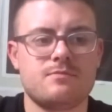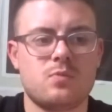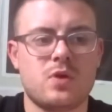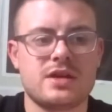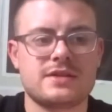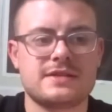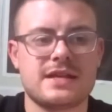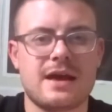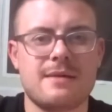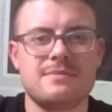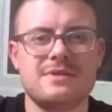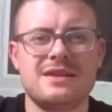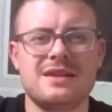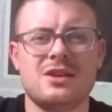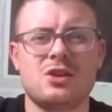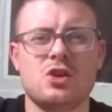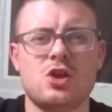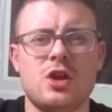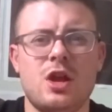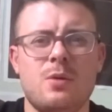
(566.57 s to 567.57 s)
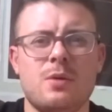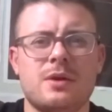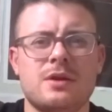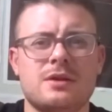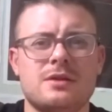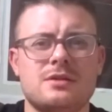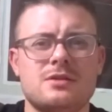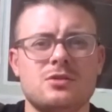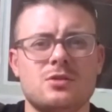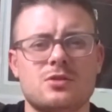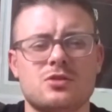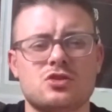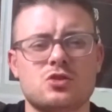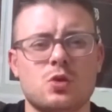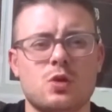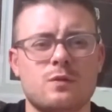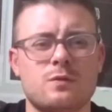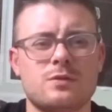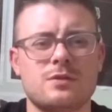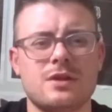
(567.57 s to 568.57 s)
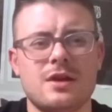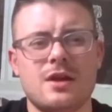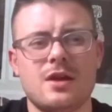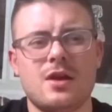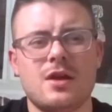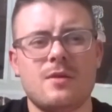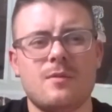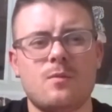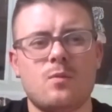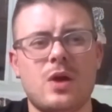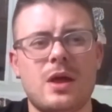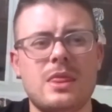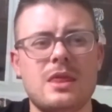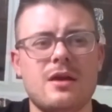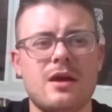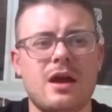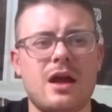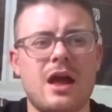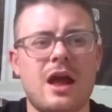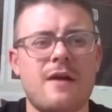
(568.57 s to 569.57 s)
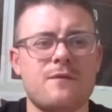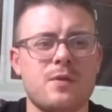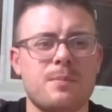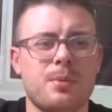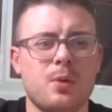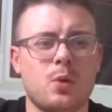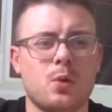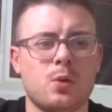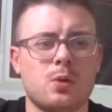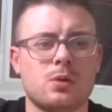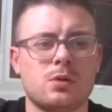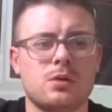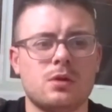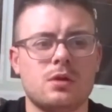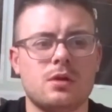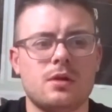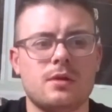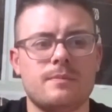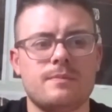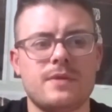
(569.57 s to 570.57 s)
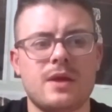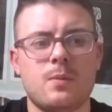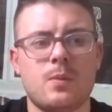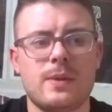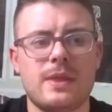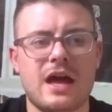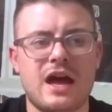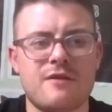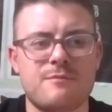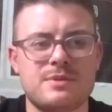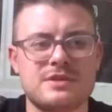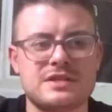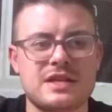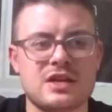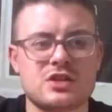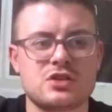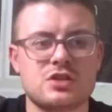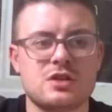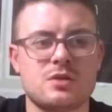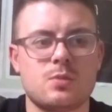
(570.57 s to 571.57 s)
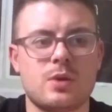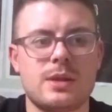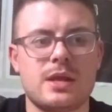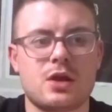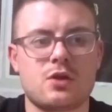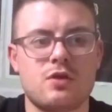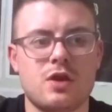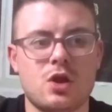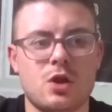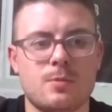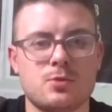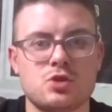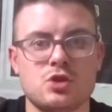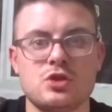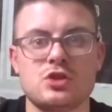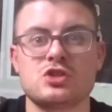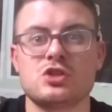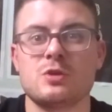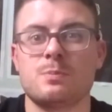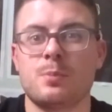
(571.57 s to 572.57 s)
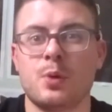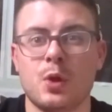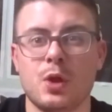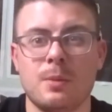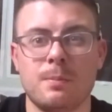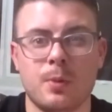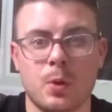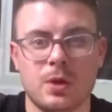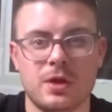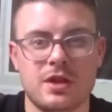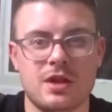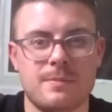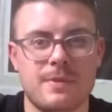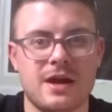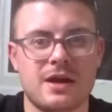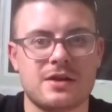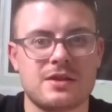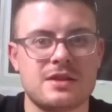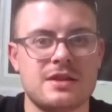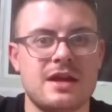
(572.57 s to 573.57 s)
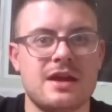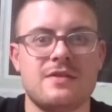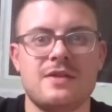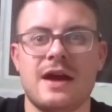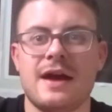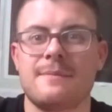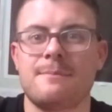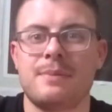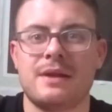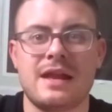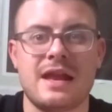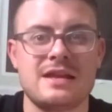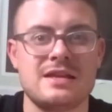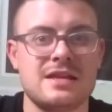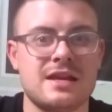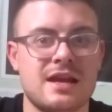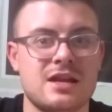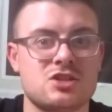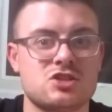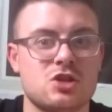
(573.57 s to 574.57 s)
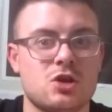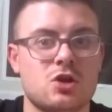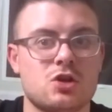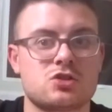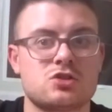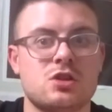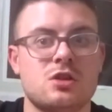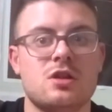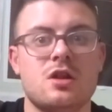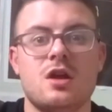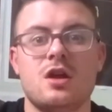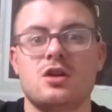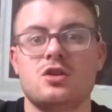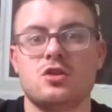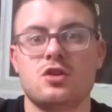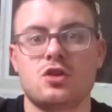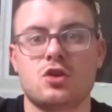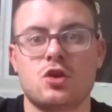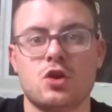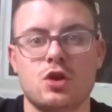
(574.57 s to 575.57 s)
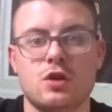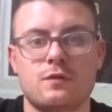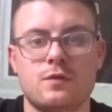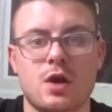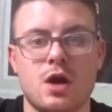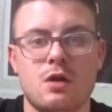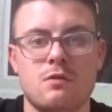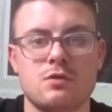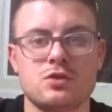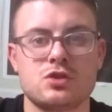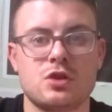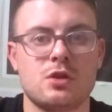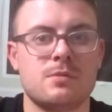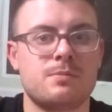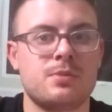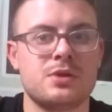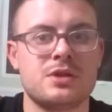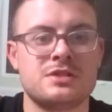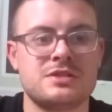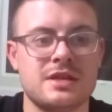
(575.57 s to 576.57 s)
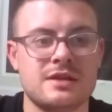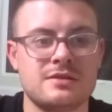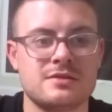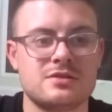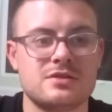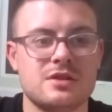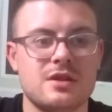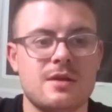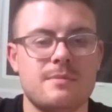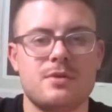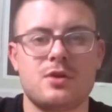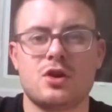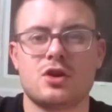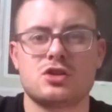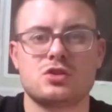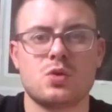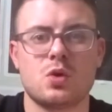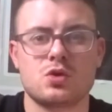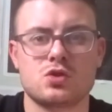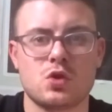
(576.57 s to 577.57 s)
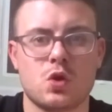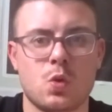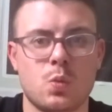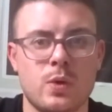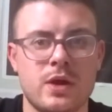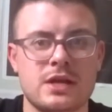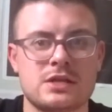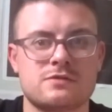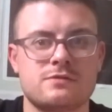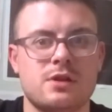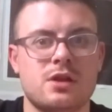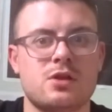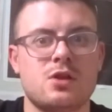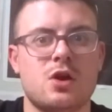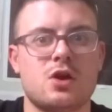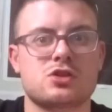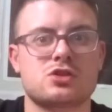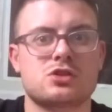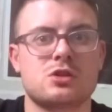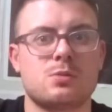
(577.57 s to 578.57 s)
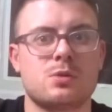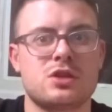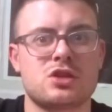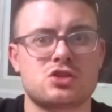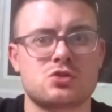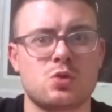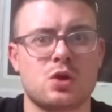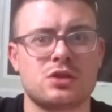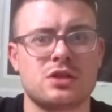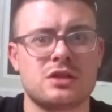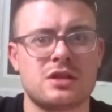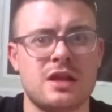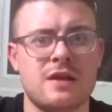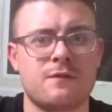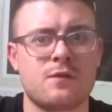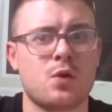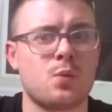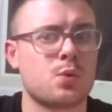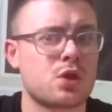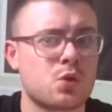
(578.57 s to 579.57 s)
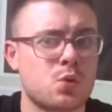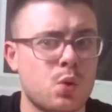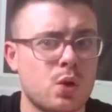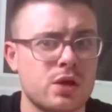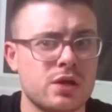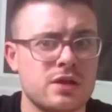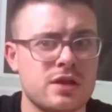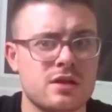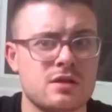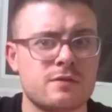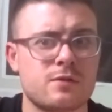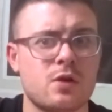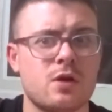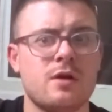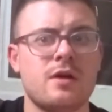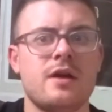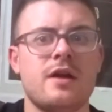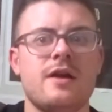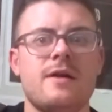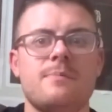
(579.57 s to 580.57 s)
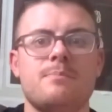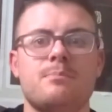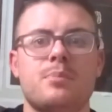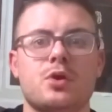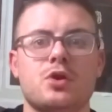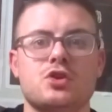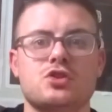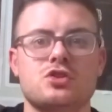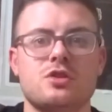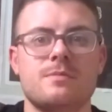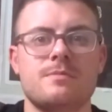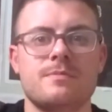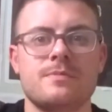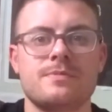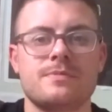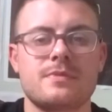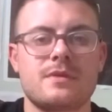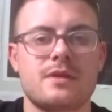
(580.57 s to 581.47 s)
West Ham need to learn how, you know, sort of, when they have the ball and when they have possession and when they're creating opportunities to put the ball in the back of the net. They had plenty against Arsenal. You know, they could have got a result, but they didn't, because they were so wasteful in Arsenal with the squad that they've got, with the quality that they've got, punished them.